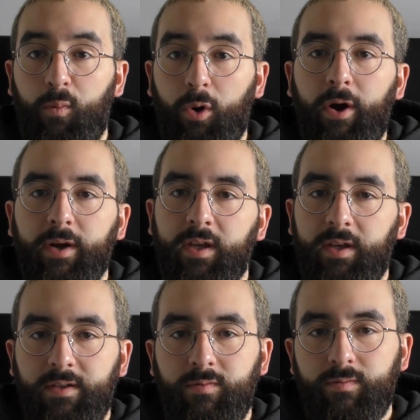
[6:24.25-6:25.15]

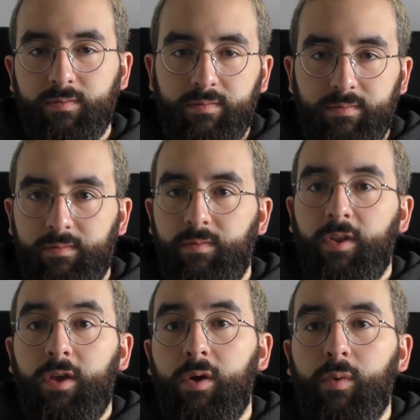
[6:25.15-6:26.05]
work in
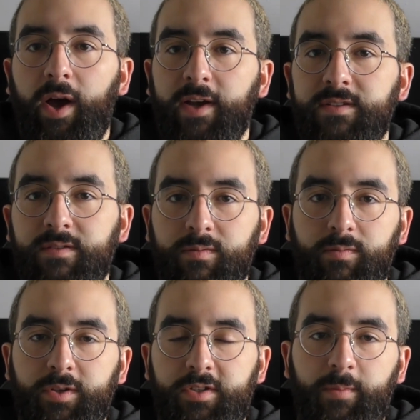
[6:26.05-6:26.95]
the US,
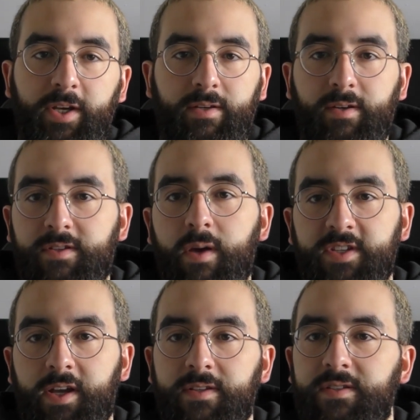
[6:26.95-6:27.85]
which I mean in
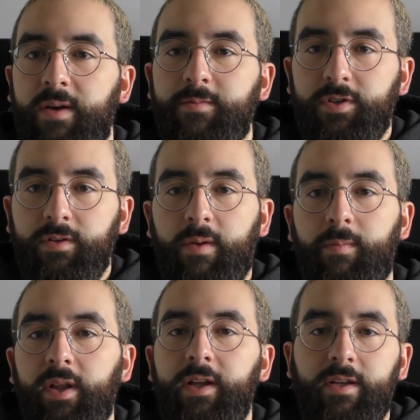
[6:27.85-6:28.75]
terms of consumption
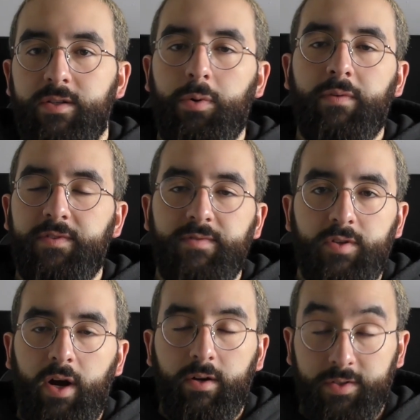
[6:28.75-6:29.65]
completely dwarfs
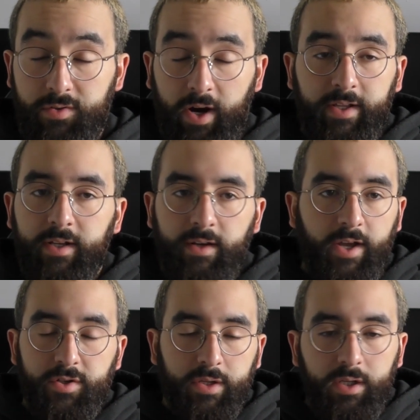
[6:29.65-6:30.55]
Australia
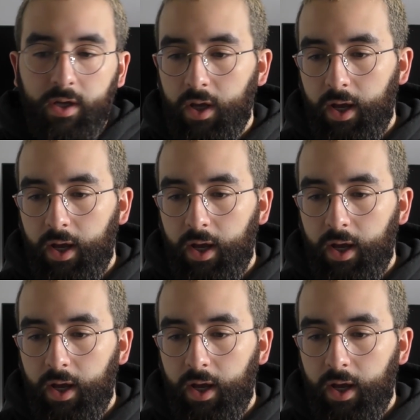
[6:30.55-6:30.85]
naturally,